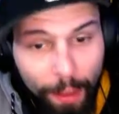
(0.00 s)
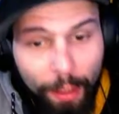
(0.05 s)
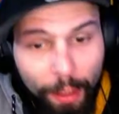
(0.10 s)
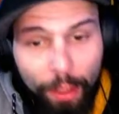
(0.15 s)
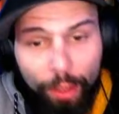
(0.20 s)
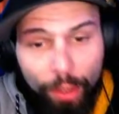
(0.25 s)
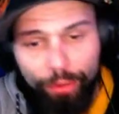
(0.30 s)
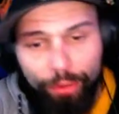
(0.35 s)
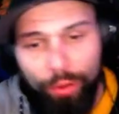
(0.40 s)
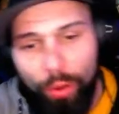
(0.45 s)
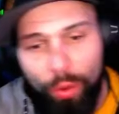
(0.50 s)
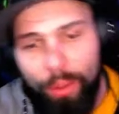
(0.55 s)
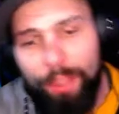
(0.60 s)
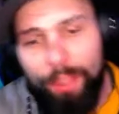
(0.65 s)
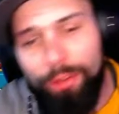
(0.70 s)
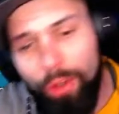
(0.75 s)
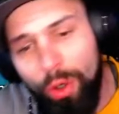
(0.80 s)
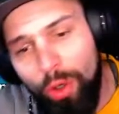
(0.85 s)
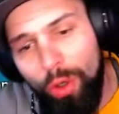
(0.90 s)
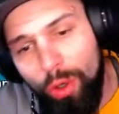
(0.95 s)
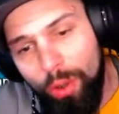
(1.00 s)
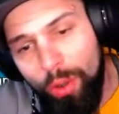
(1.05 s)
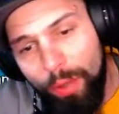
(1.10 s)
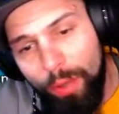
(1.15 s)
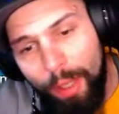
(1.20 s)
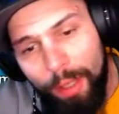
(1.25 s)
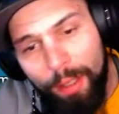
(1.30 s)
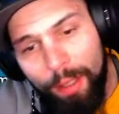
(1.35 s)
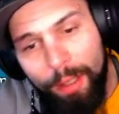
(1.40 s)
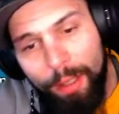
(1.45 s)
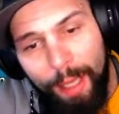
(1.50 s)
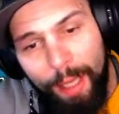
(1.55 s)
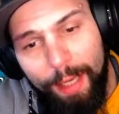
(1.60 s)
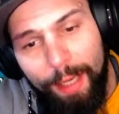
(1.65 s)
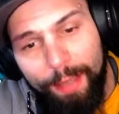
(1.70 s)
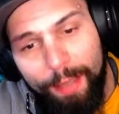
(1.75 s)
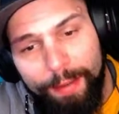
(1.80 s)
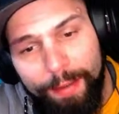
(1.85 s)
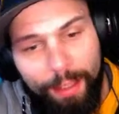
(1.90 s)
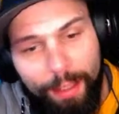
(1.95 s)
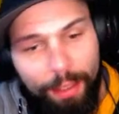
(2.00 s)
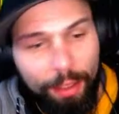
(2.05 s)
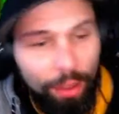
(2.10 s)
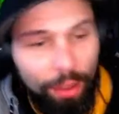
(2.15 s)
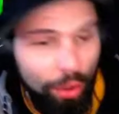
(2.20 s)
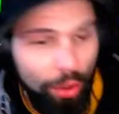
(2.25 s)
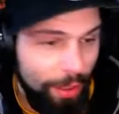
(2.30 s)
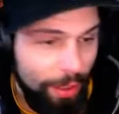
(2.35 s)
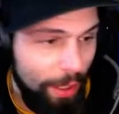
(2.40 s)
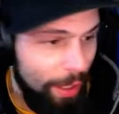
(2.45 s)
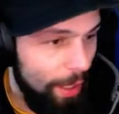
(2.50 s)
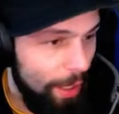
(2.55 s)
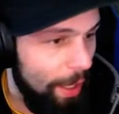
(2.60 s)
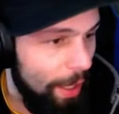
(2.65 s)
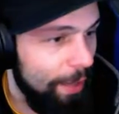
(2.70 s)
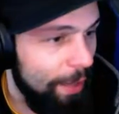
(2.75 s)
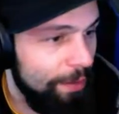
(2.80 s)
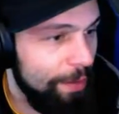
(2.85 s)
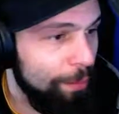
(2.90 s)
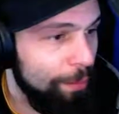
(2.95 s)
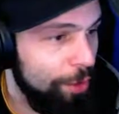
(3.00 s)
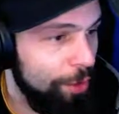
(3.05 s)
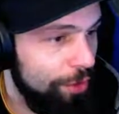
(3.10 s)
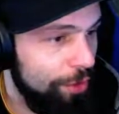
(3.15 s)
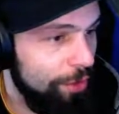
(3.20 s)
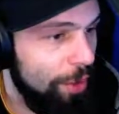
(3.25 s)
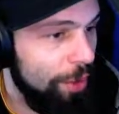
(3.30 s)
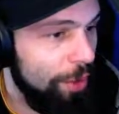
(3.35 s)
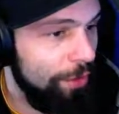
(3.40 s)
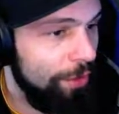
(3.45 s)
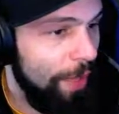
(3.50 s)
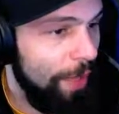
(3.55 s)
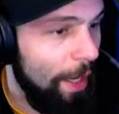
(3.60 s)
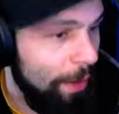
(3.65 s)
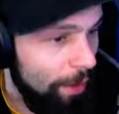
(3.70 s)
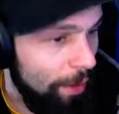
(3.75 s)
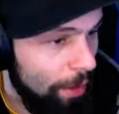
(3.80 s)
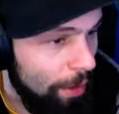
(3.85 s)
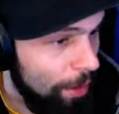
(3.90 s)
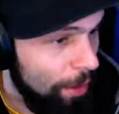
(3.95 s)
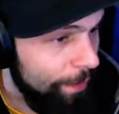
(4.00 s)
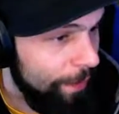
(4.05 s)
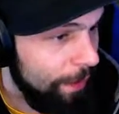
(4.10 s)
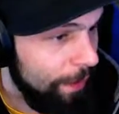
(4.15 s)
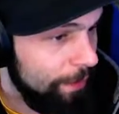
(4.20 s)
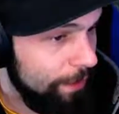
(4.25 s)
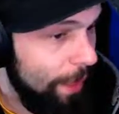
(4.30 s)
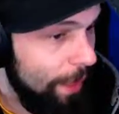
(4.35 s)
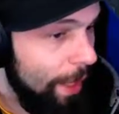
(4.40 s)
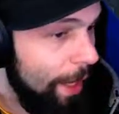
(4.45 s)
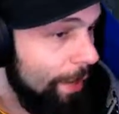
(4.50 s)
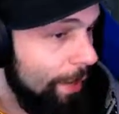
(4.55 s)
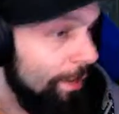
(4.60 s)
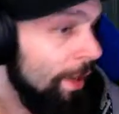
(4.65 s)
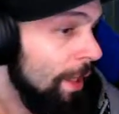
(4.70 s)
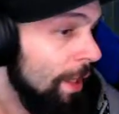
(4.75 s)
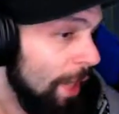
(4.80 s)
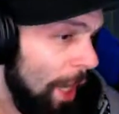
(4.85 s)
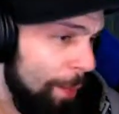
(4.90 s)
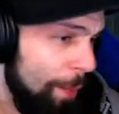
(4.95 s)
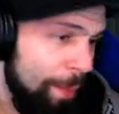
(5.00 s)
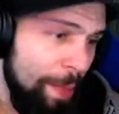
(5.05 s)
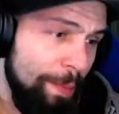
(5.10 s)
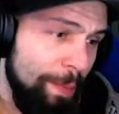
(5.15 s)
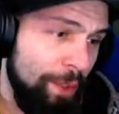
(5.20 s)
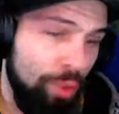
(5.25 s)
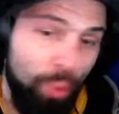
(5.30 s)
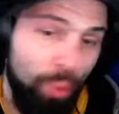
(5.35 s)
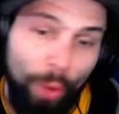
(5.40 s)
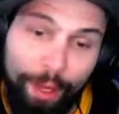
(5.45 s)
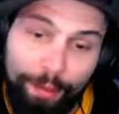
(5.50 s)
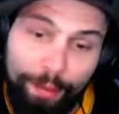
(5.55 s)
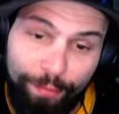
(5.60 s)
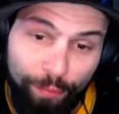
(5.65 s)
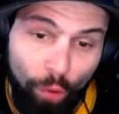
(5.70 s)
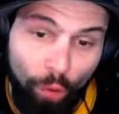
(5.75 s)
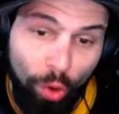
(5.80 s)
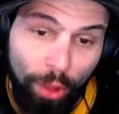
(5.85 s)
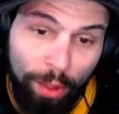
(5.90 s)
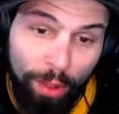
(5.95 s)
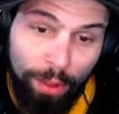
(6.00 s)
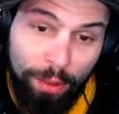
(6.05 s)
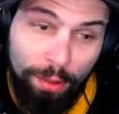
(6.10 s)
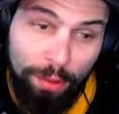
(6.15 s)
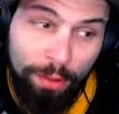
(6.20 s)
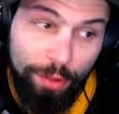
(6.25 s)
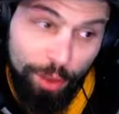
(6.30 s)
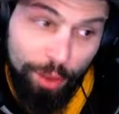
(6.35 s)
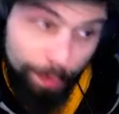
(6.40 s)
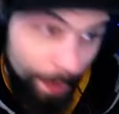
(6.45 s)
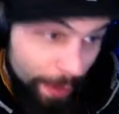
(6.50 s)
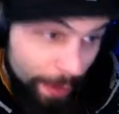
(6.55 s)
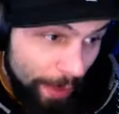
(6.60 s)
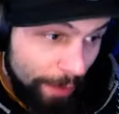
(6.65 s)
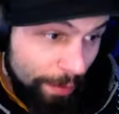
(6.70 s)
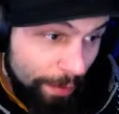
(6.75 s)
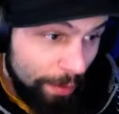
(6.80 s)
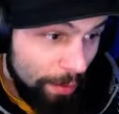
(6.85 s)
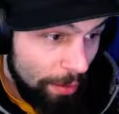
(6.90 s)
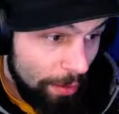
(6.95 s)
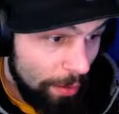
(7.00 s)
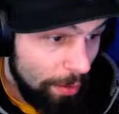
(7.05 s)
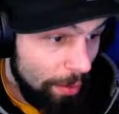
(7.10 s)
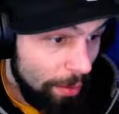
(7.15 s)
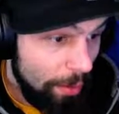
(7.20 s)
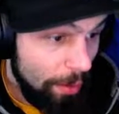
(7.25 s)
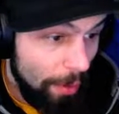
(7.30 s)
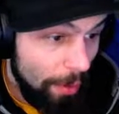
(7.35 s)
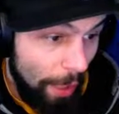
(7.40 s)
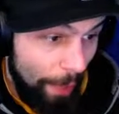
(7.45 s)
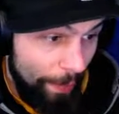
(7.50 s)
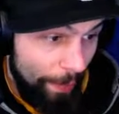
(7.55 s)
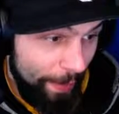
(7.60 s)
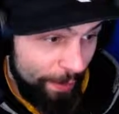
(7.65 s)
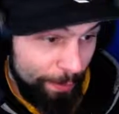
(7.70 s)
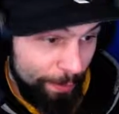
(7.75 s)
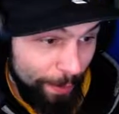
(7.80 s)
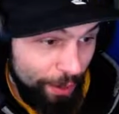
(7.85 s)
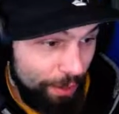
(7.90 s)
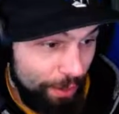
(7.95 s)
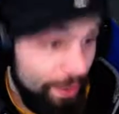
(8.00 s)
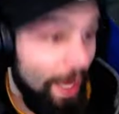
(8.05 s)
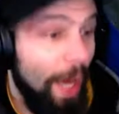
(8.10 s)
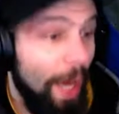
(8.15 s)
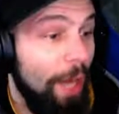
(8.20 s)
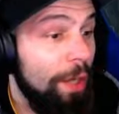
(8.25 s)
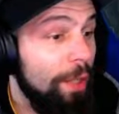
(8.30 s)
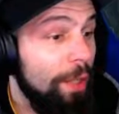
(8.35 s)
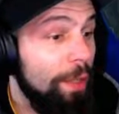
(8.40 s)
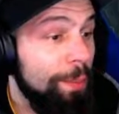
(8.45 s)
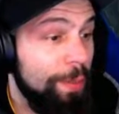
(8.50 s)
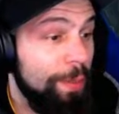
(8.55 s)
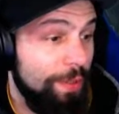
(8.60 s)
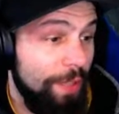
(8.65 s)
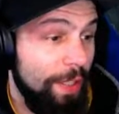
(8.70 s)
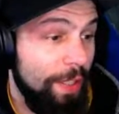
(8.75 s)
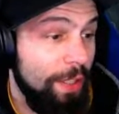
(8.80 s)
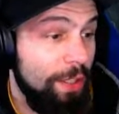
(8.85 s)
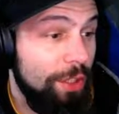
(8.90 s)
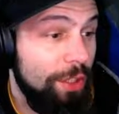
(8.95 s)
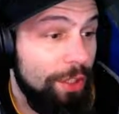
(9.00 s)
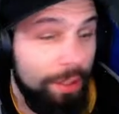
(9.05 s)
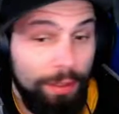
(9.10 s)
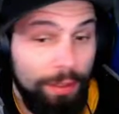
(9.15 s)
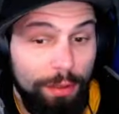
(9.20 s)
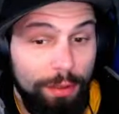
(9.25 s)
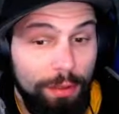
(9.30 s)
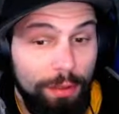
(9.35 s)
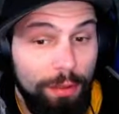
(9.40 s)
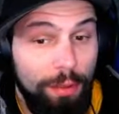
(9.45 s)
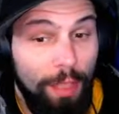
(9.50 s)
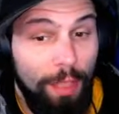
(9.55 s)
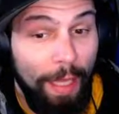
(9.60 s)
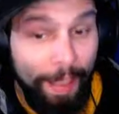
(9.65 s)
So let's go ahead and take a look at some of Shazar's artifacts that I have. I pretty much went for speed and then as much attack percentage and